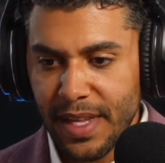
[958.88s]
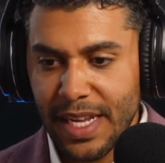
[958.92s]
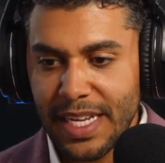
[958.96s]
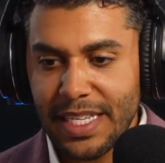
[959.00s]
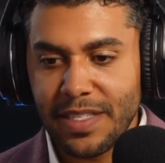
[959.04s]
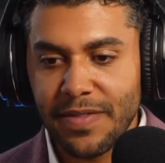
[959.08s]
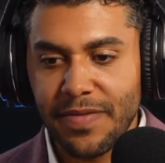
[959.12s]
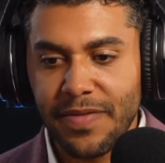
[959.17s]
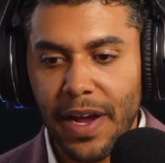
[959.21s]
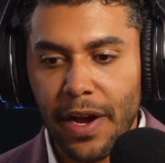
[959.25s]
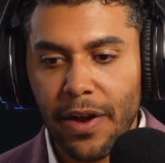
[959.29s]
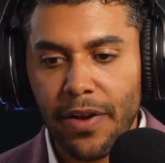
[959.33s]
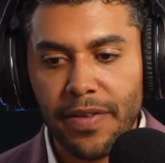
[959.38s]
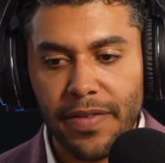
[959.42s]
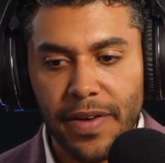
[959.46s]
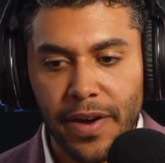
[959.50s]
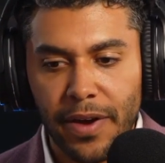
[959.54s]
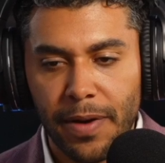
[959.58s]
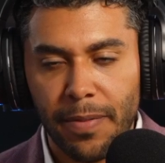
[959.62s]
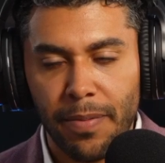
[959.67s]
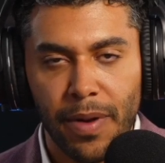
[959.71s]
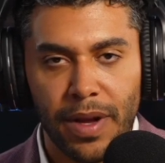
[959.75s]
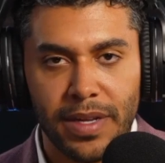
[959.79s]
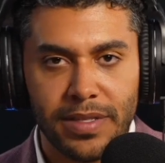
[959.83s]
He's very,
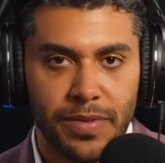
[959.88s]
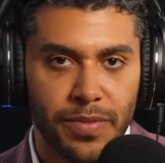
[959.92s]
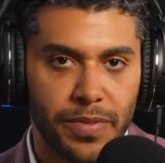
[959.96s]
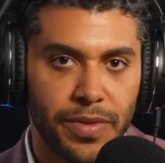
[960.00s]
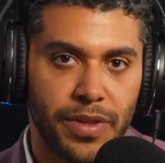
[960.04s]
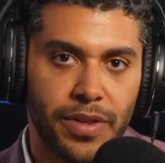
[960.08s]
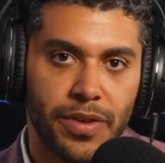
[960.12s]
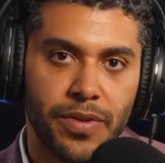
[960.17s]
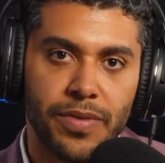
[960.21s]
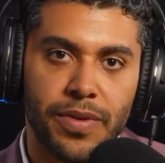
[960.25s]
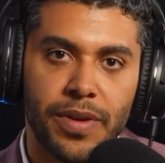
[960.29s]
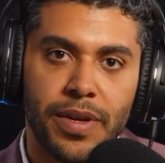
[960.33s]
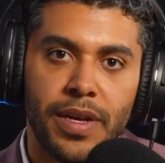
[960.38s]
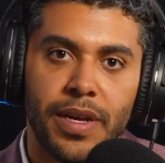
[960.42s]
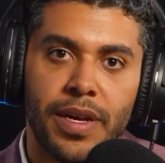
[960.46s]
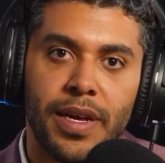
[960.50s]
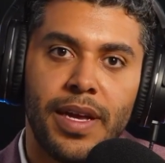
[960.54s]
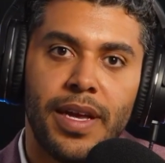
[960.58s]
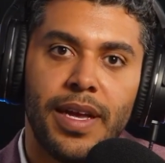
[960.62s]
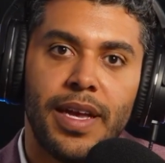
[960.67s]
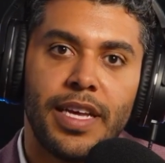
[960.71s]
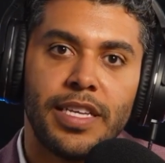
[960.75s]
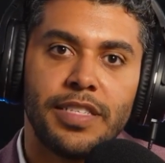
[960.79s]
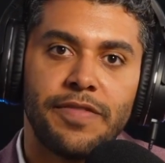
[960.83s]
very present with you.
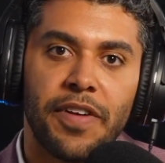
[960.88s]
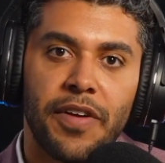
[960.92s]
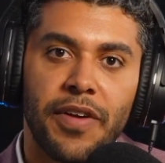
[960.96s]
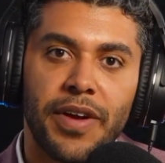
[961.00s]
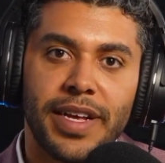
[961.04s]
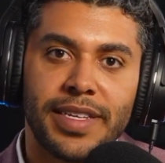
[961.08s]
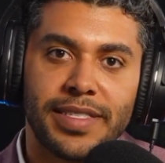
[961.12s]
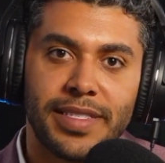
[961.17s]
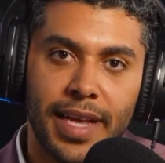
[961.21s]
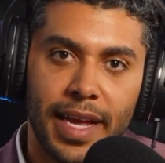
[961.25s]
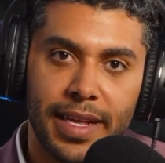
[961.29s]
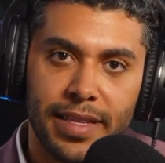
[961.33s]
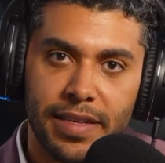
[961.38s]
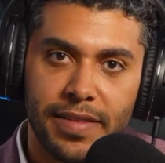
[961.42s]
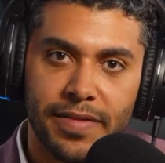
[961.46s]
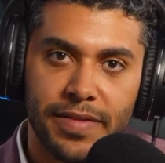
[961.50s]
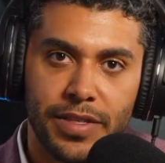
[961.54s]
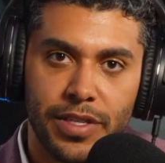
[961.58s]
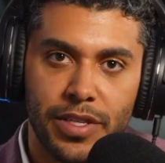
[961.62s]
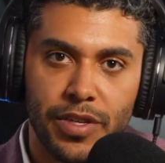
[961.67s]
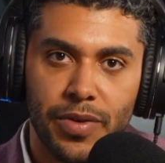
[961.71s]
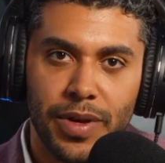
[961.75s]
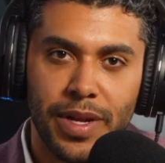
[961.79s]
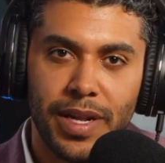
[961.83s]
He's very
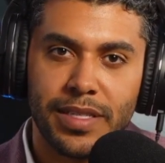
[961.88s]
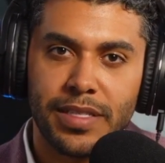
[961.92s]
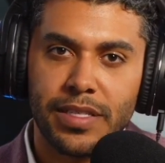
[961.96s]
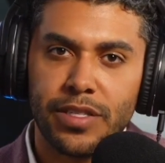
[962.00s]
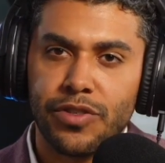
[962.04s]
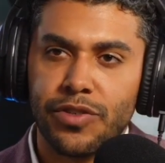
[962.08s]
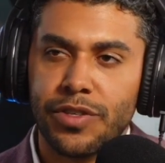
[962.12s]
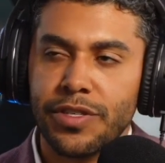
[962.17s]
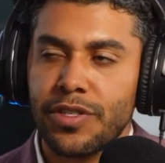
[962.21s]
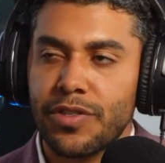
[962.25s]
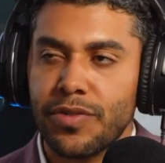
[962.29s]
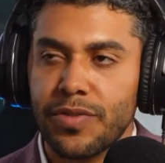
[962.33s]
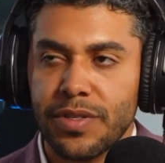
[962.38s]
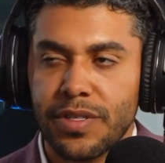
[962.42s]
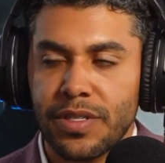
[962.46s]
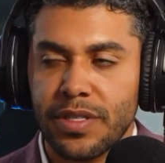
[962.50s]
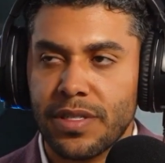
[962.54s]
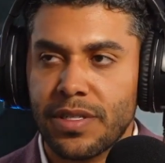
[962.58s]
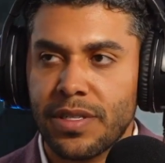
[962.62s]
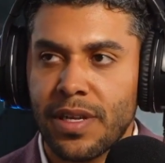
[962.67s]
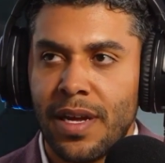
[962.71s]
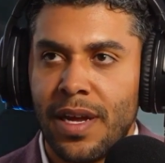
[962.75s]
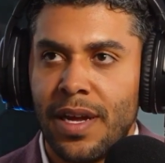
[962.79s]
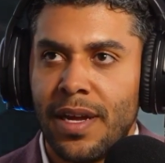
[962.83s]
attentive to you. He doesn't treat you as
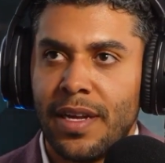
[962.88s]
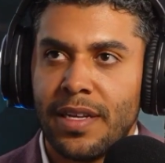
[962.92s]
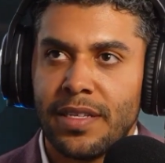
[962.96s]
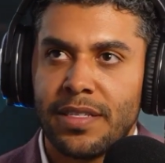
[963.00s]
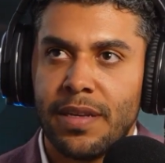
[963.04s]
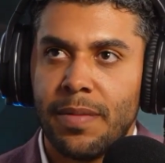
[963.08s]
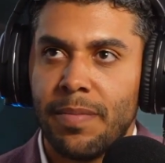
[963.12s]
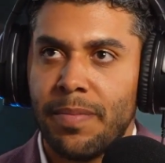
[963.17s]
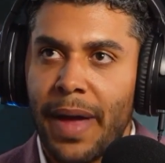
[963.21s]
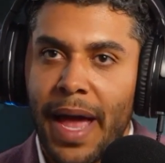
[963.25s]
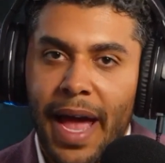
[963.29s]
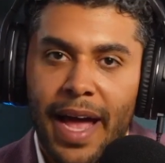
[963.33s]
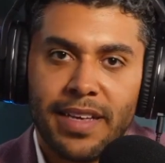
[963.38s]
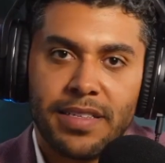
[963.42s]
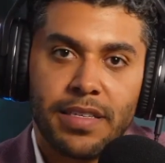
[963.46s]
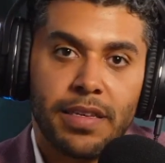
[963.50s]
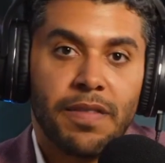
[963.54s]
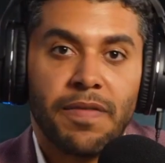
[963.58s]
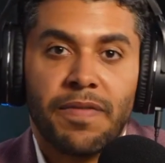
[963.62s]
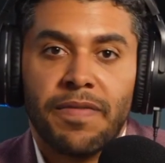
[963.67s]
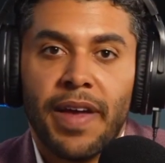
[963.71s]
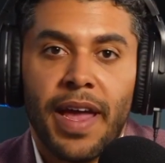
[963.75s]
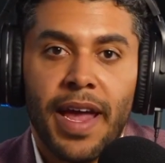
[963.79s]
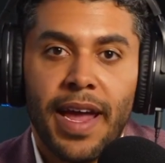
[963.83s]
just some
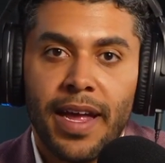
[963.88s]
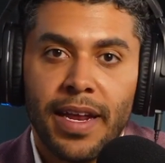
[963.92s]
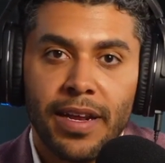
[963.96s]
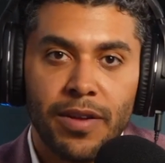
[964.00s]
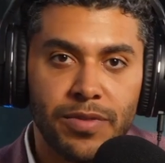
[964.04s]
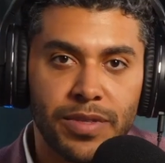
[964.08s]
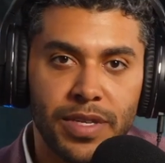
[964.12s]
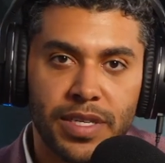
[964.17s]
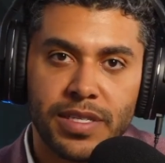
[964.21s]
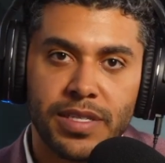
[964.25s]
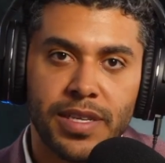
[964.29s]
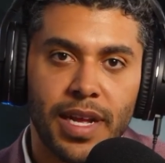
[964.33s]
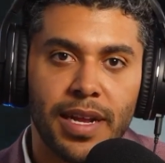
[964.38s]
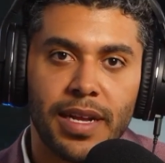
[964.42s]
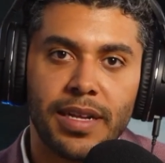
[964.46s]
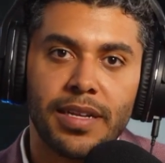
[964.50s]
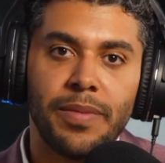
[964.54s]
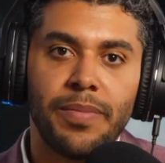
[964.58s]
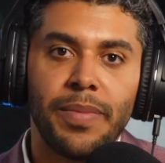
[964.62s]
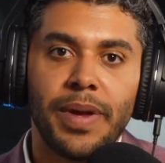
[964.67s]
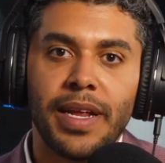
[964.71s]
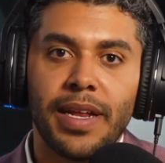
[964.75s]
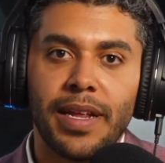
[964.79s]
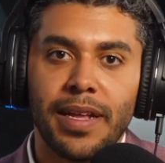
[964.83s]
passing fan who's
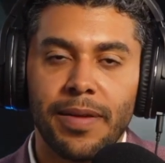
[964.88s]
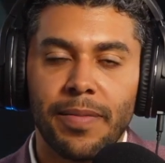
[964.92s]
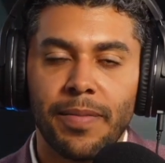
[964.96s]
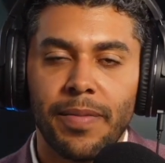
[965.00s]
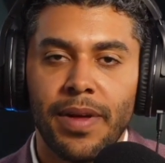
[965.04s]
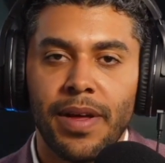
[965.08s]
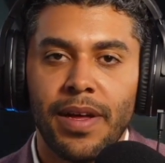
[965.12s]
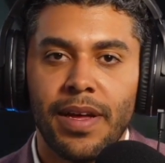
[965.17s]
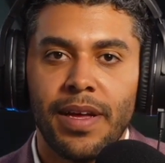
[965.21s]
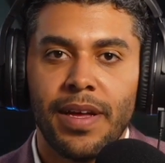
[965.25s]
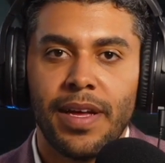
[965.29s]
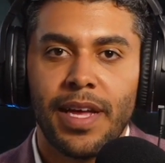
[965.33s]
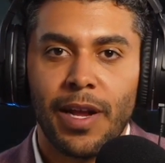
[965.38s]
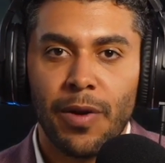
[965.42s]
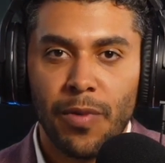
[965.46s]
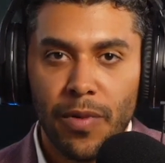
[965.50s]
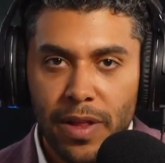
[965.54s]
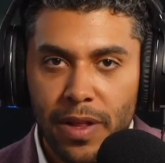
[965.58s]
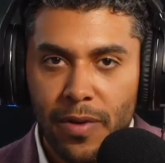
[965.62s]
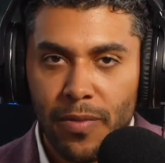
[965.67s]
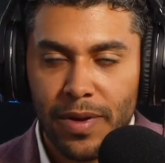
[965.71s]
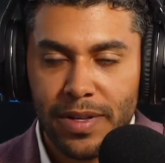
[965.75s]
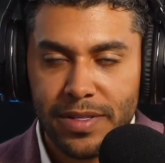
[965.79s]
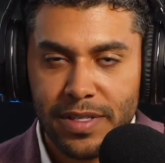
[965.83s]
excited to meet him. He
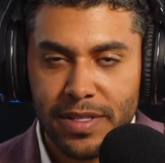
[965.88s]
really